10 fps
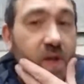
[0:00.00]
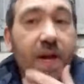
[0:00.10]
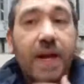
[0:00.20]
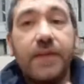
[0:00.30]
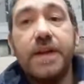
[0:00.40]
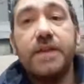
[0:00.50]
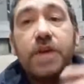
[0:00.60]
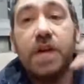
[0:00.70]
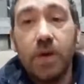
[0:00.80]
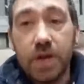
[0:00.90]
And then if you
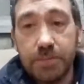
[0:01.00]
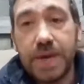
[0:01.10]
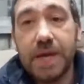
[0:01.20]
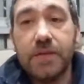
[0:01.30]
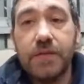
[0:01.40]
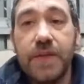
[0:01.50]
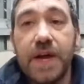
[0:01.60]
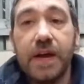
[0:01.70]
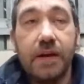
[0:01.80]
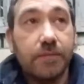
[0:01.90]
go any bigger than
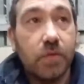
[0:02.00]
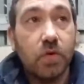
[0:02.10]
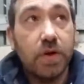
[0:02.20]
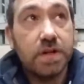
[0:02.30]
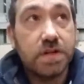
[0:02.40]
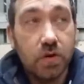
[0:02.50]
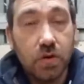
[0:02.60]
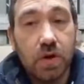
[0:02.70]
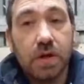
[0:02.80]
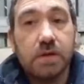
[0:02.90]
that or any
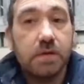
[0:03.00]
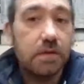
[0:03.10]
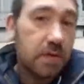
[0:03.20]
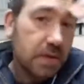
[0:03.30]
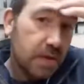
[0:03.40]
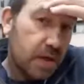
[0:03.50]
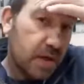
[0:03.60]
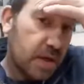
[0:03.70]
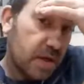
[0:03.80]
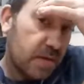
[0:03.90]
taller,
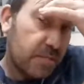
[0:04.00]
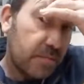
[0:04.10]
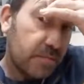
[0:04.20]
yeah,